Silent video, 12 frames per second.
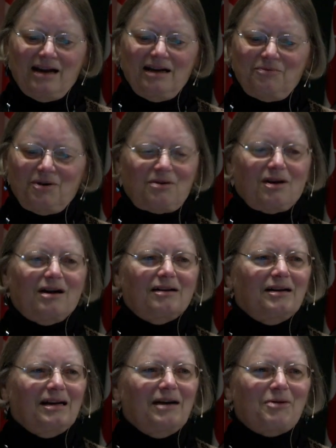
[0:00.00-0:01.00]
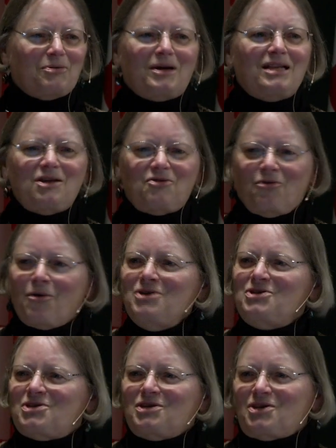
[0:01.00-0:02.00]
it was one of these
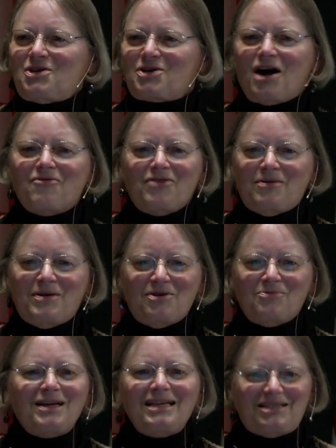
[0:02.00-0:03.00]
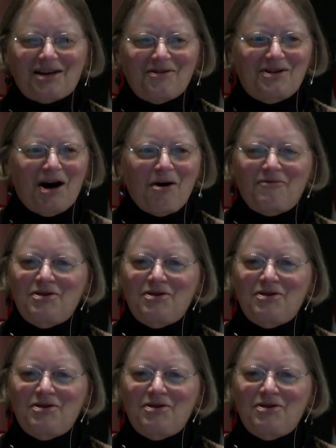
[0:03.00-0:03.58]
voyages of discovery where you really don't know if